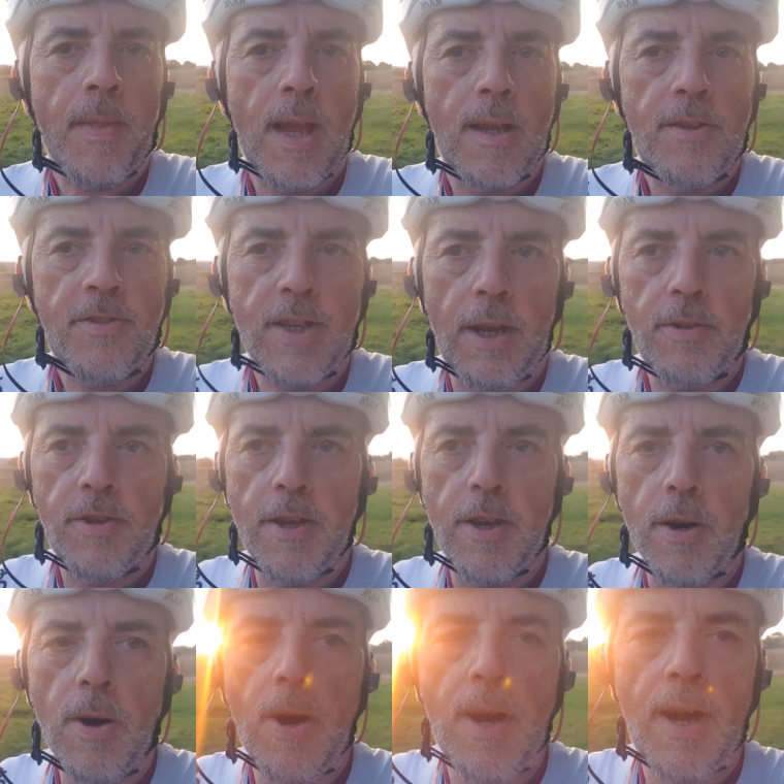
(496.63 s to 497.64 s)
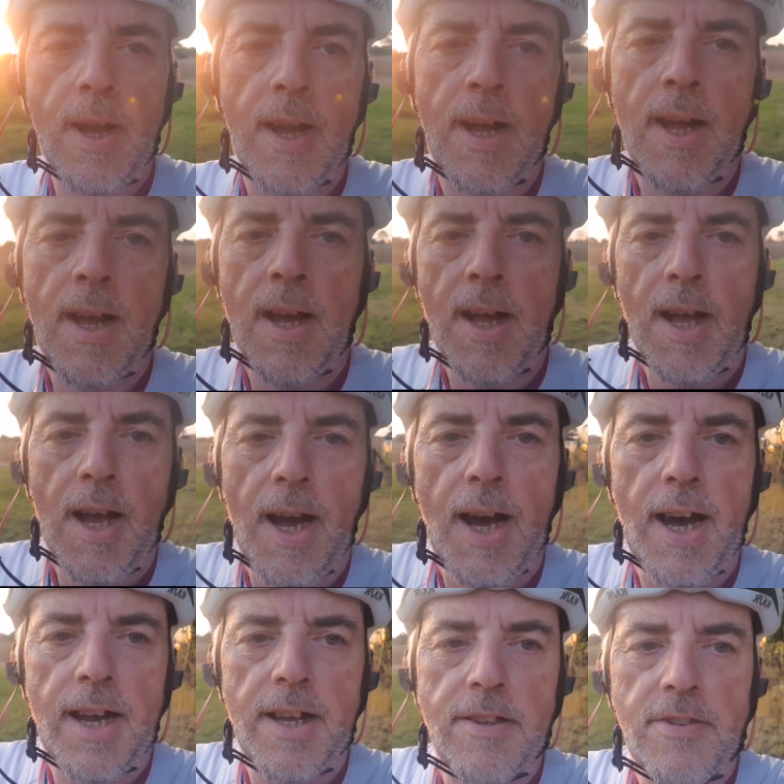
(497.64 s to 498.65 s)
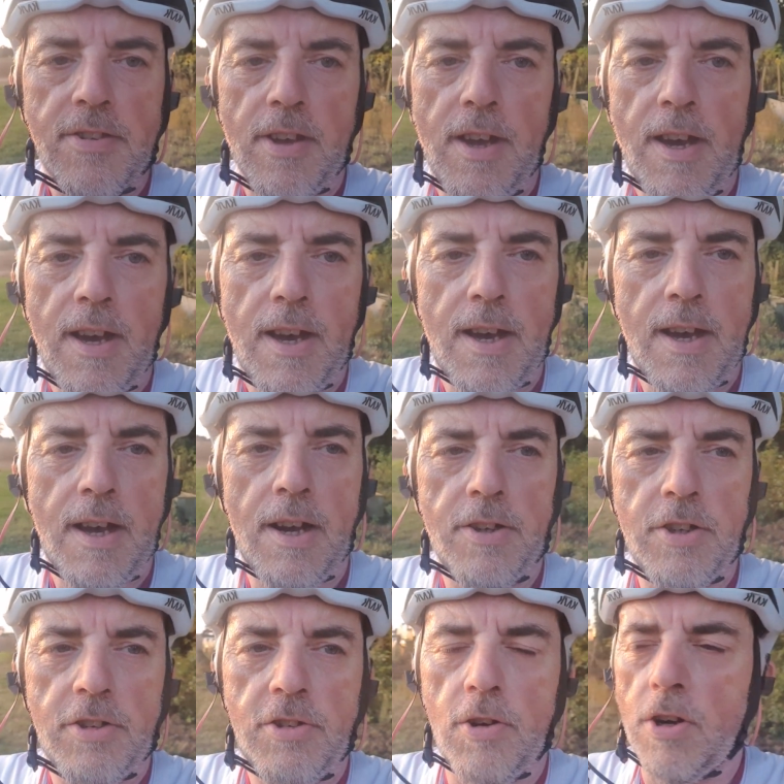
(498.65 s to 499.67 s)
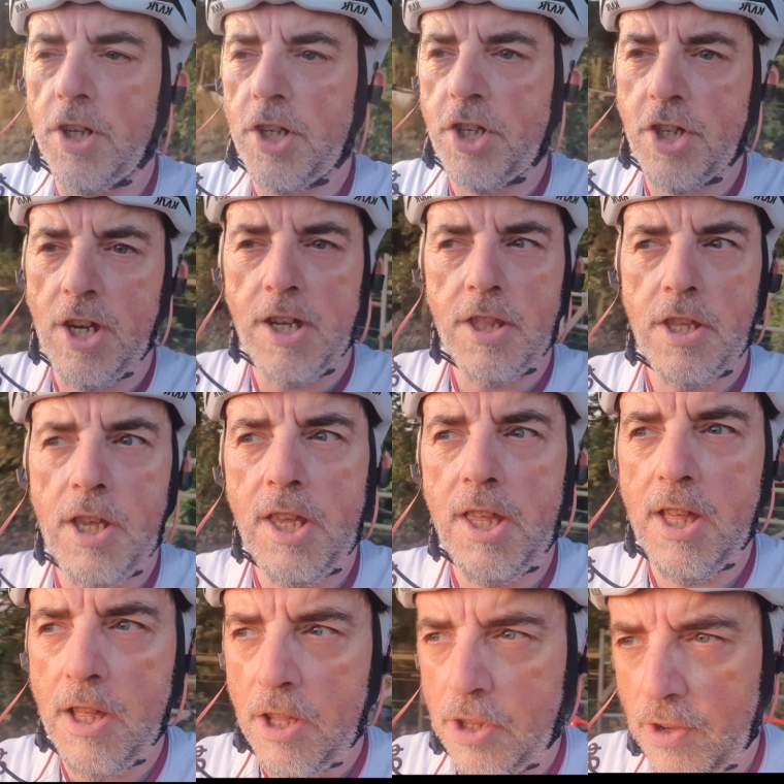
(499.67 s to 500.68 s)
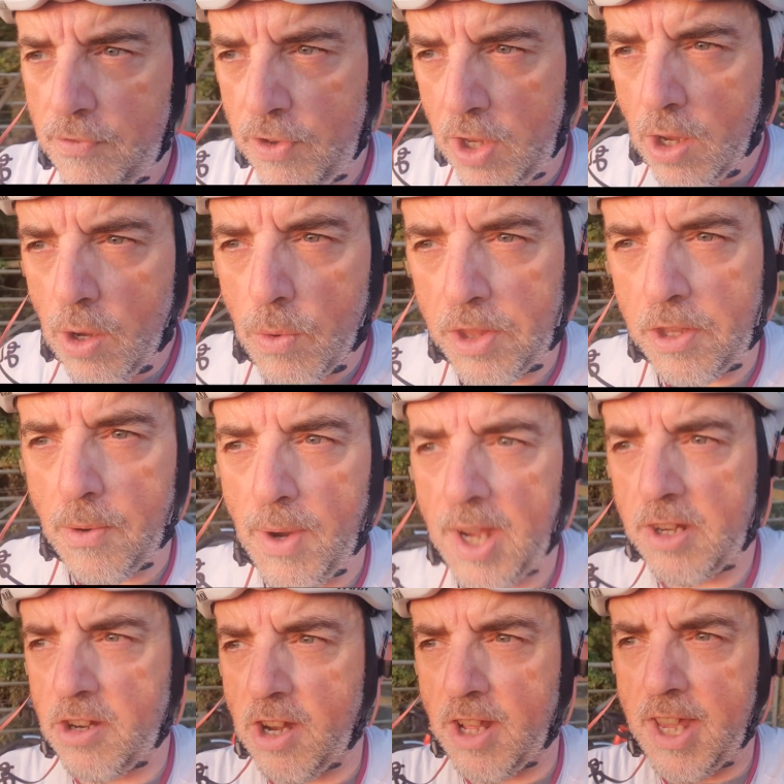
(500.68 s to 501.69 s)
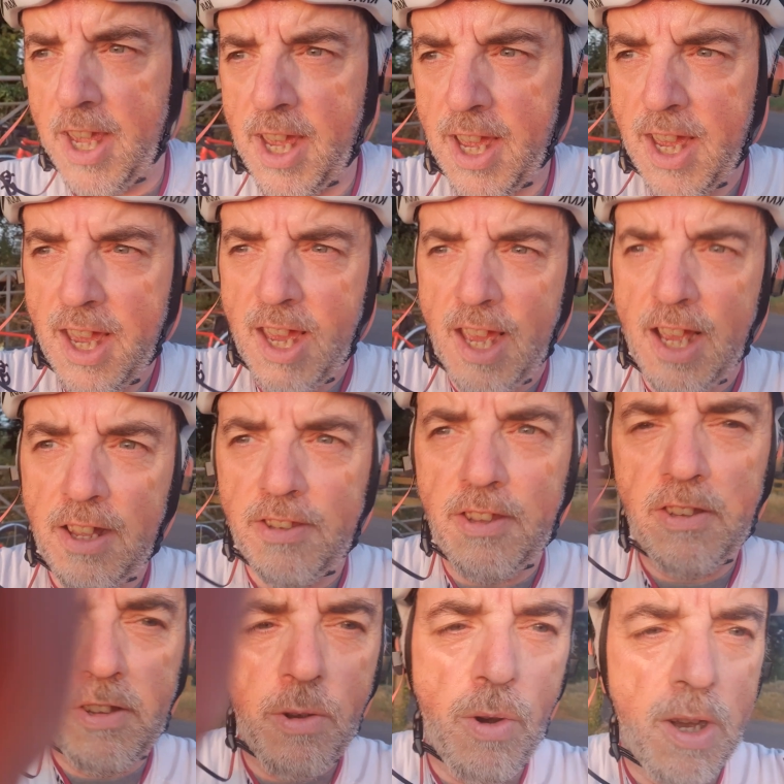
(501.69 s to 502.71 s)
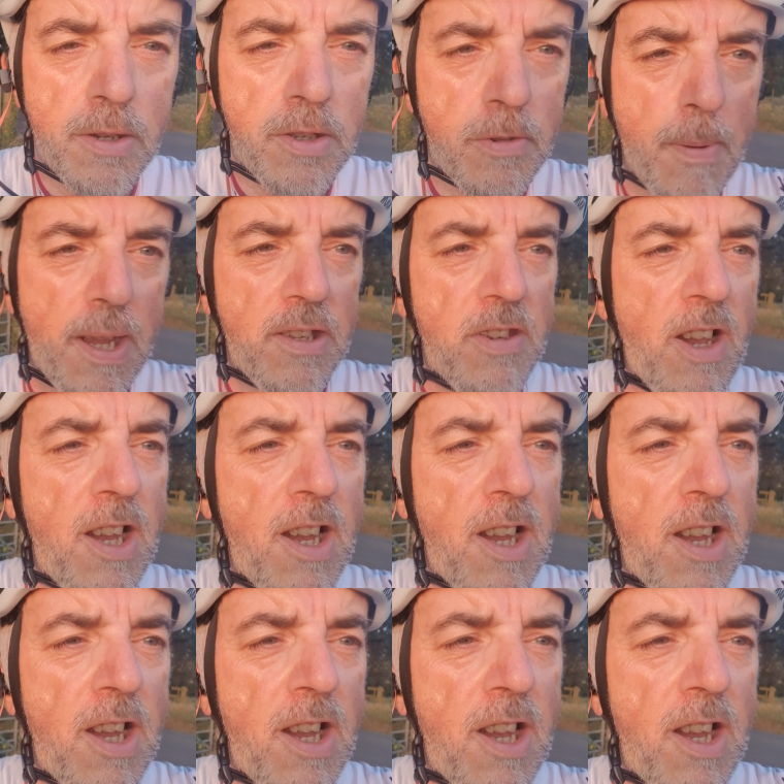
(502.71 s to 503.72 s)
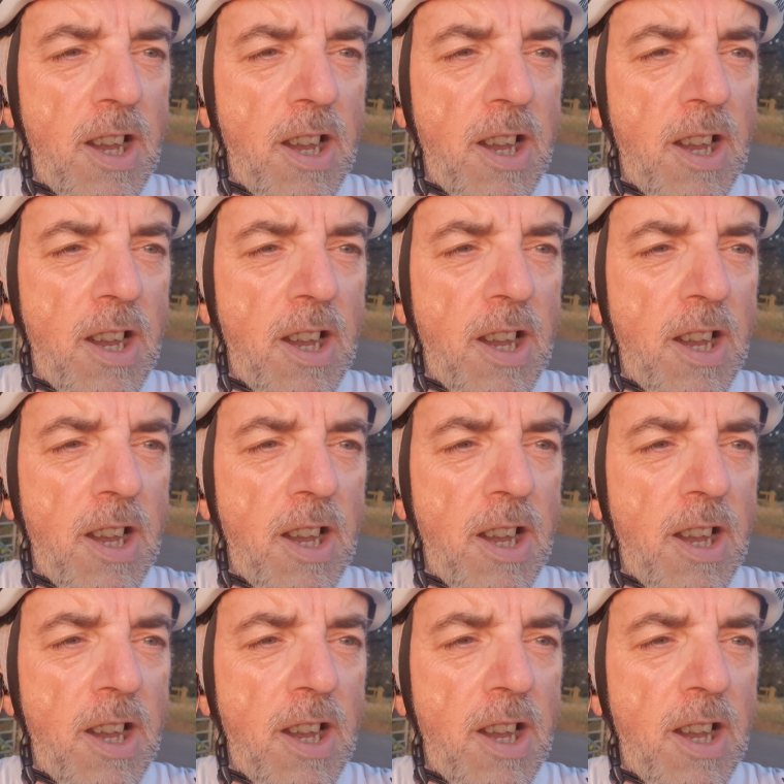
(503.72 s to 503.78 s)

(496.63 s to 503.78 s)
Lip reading: Stoats Hill, and I just thought I'd share the view with you actually, because it's quite spectacular.